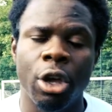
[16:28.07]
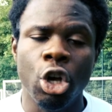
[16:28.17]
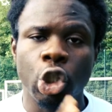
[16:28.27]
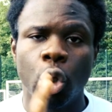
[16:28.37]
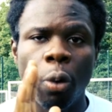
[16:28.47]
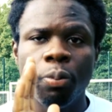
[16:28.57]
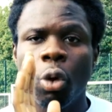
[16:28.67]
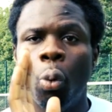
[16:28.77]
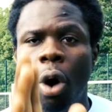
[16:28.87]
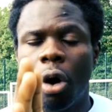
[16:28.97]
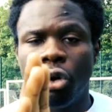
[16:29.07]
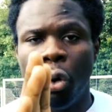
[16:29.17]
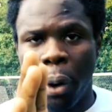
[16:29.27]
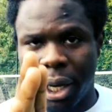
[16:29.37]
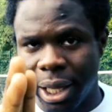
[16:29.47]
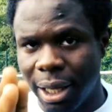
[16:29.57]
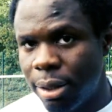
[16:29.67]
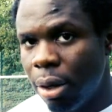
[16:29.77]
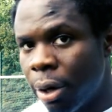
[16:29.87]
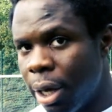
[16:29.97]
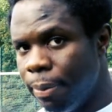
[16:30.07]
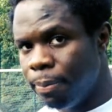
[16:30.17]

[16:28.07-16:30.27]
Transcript: So work on your weakness, okay?